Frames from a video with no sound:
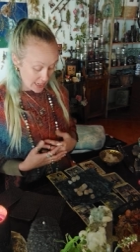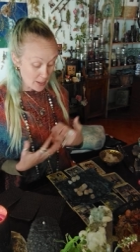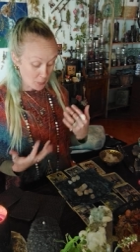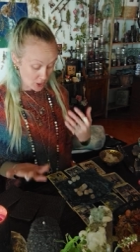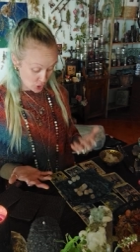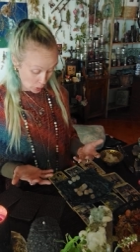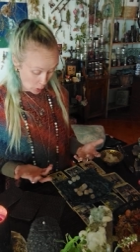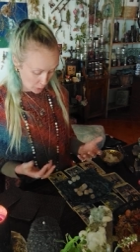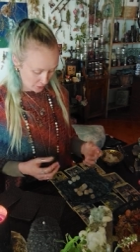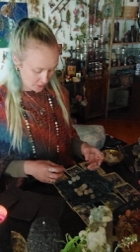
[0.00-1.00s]
keep
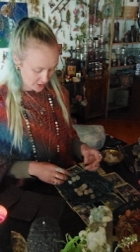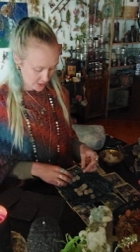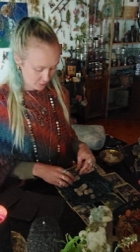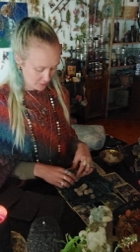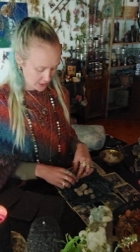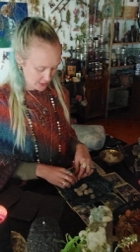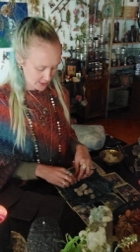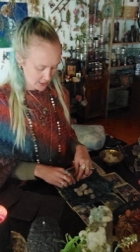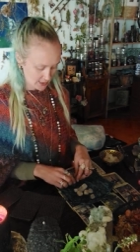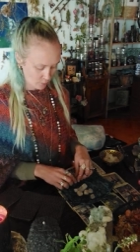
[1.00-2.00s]
control of yourself in a
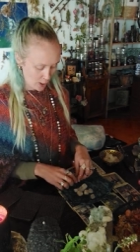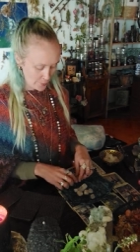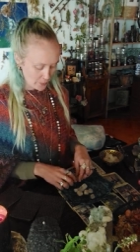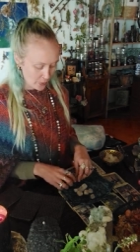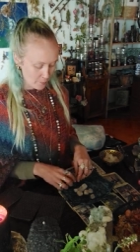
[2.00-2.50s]
sense, right?